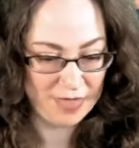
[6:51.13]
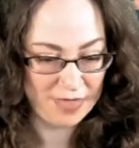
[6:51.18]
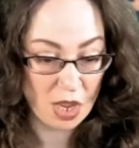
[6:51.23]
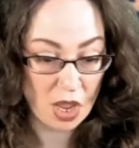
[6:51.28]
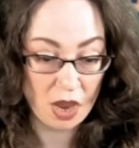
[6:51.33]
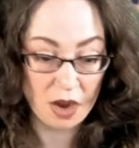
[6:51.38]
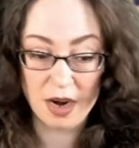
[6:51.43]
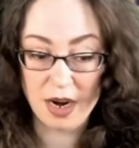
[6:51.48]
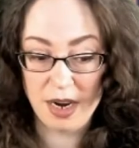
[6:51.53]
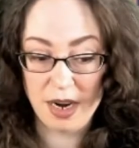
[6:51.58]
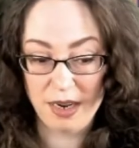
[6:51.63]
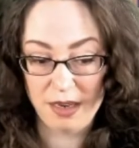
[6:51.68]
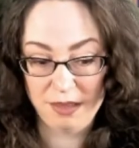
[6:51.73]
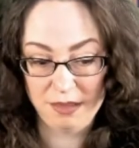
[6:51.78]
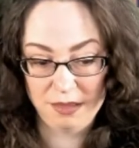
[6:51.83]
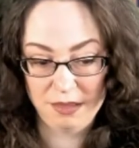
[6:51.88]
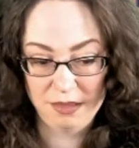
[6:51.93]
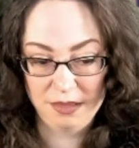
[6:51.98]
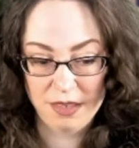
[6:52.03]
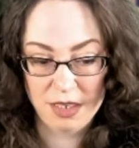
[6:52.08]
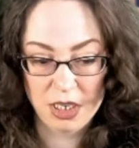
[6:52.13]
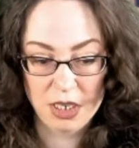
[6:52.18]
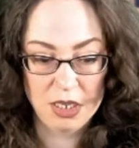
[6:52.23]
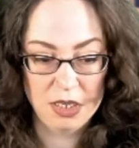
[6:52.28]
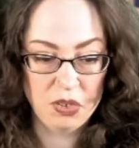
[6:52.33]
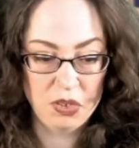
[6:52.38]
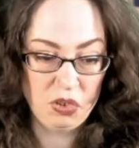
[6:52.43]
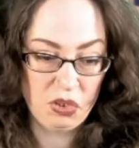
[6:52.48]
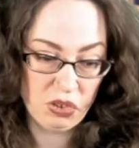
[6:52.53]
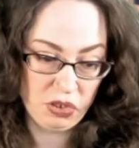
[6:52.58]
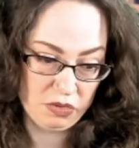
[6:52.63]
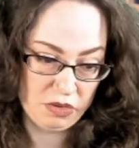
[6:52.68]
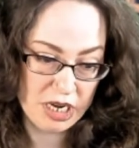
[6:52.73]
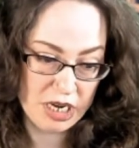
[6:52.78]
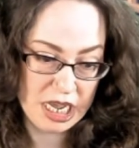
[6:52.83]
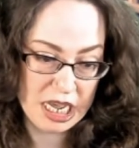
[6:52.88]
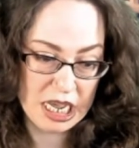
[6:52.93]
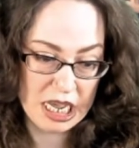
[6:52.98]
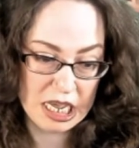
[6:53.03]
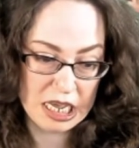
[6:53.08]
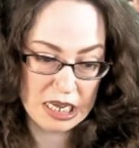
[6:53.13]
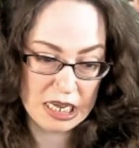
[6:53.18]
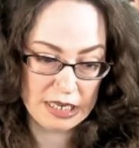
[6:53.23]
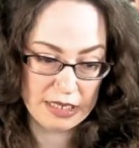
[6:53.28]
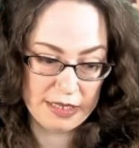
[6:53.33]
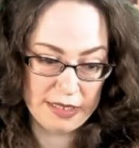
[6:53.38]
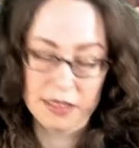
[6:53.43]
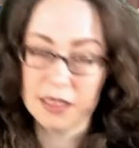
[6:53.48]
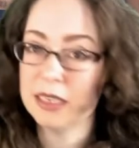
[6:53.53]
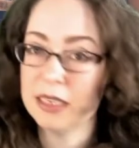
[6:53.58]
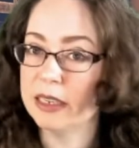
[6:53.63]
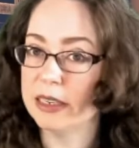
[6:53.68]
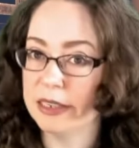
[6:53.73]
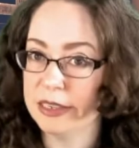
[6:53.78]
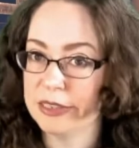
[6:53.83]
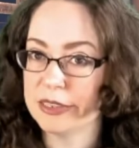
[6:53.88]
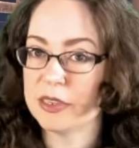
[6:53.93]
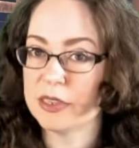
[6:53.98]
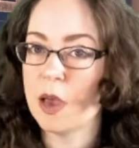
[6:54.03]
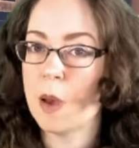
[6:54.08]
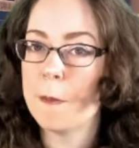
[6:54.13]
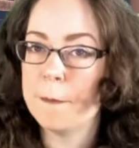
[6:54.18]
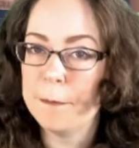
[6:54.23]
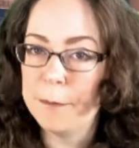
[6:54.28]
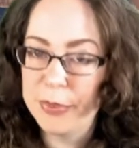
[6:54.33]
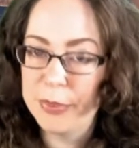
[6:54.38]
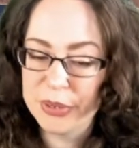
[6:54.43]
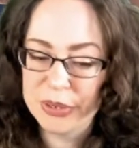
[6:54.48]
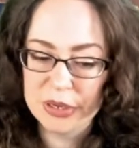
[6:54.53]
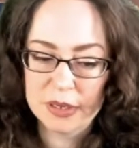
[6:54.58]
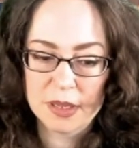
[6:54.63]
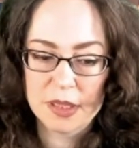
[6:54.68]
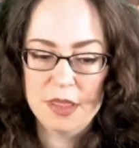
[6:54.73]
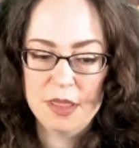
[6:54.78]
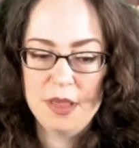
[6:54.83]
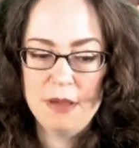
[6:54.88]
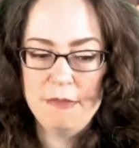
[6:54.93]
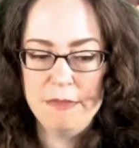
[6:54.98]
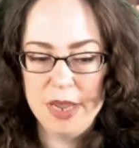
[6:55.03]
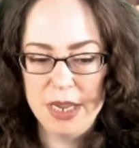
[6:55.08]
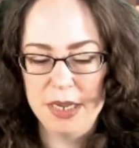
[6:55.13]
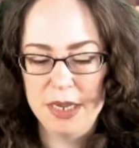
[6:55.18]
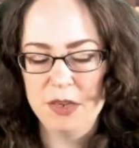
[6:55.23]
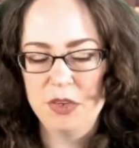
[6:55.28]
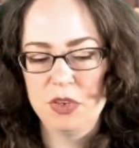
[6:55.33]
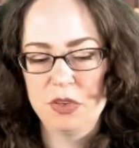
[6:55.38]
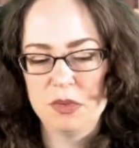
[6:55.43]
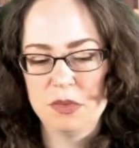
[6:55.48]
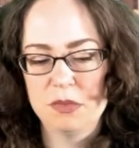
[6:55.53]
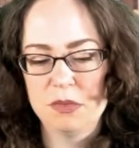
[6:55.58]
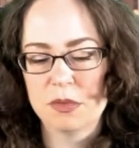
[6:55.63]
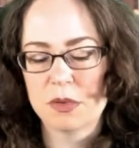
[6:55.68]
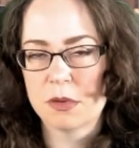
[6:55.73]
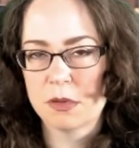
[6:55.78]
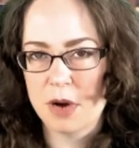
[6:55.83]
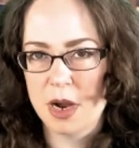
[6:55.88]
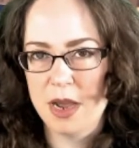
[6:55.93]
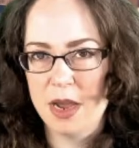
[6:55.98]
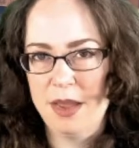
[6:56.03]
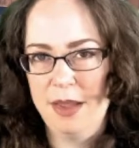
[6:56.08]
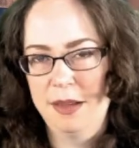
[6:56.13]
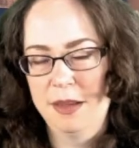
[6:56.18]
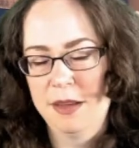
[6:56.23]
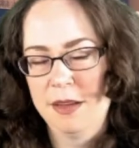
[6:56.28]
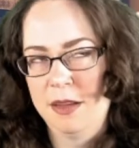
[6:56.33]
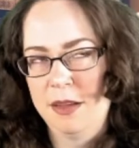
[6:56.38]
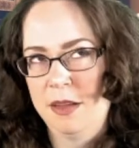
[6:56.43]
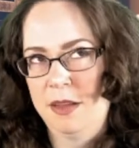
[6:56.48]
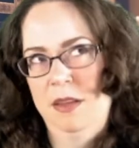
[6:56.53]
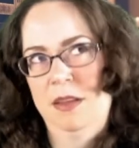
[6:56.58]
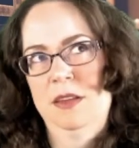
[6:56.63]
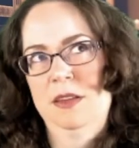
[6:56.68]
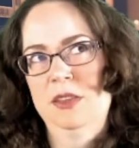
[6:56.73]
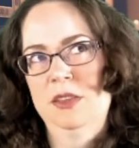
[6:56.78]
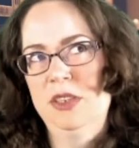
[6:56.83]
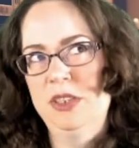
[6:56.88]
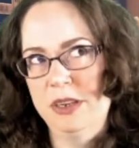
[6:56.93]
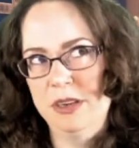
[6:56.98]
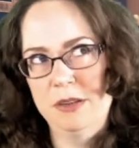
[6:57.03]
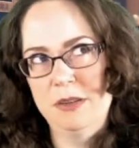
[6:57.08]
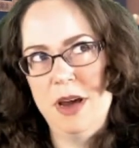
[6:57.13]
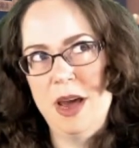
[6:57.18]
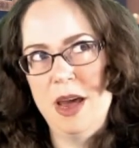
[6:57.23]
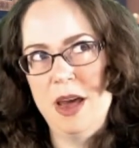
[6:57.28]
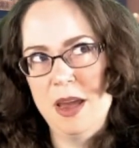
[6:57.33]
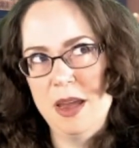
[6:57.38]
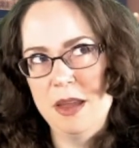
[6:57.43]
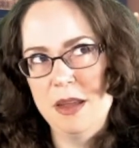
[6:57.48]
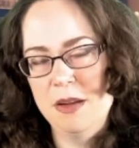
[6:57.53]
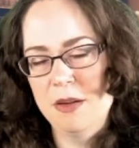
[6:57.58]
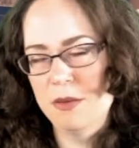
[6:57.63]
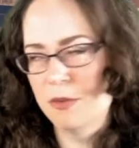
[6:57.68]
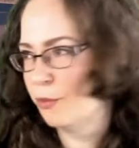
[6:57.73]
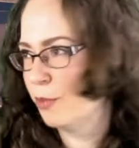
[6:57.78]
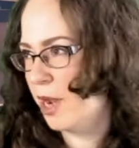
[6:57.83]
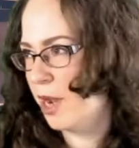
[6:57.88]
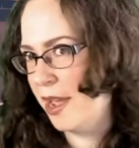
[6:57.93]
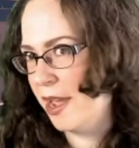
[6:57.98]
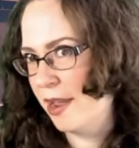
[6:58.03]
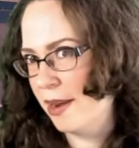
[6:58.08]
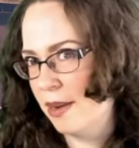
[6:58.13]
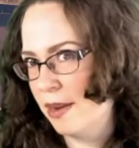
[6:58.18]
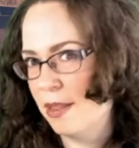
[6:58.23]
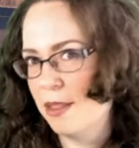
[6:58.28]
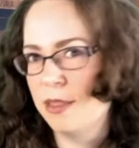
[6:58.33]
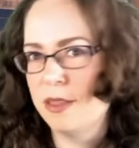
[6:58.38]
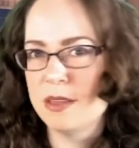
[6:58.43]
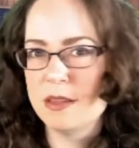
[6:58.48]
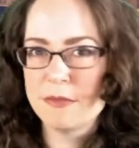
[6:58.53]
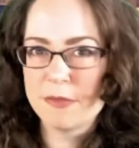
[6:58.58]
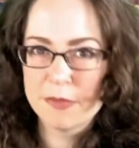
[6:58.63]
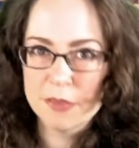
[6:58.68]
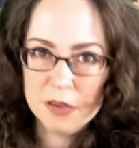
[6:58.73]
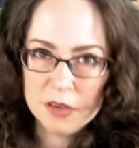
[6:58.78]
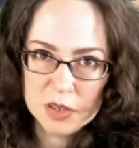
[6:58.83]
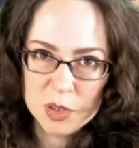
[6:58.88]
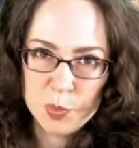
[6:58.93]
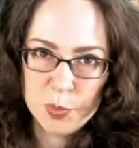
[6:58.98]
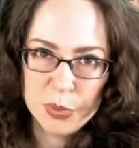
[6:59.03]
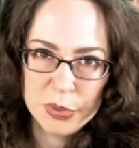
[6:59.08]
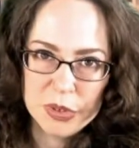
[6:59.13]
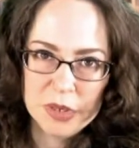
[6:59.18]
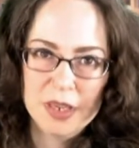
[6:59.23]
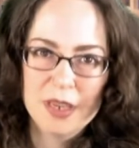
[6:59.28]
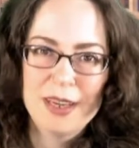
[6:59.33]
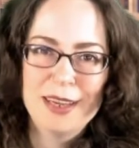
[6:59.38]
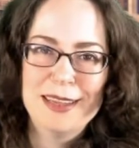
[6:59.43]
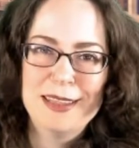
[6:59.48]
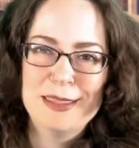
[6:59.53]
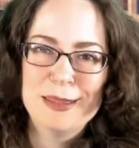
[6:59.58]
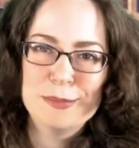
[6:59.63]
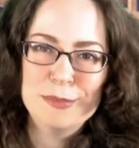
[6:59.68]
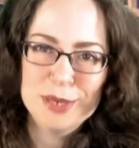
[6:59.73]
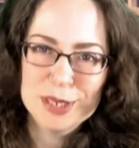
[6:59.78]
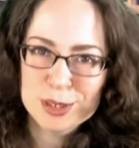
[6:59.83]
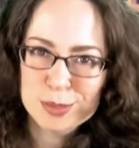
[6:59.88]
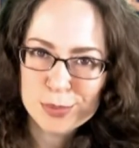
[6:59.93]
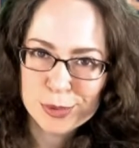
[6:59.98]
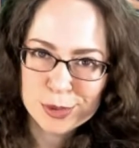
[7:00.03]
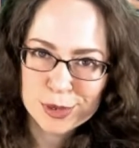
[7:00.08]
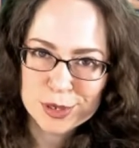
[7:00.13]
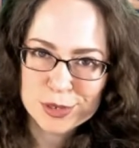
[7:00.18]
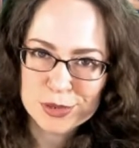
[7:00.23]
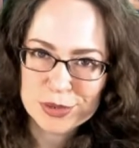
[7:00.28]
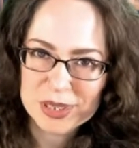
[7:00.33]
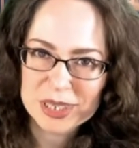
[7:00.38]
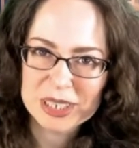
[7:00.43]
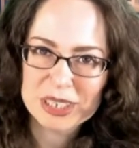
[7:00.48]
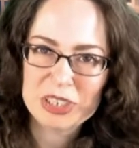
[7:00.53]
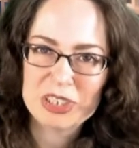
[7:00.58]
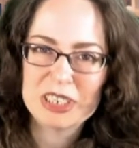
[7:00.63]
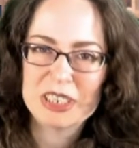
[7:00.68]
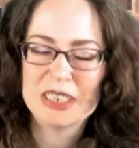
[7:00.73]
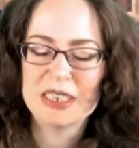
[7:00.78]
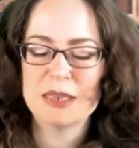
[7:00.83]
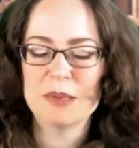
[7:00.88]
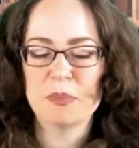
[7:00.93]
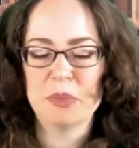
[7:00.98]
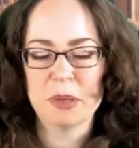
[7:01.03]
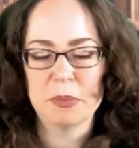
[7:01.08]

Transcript: All right. So next is a book that made you cry. So I read the first book in the Mistborn trilogy by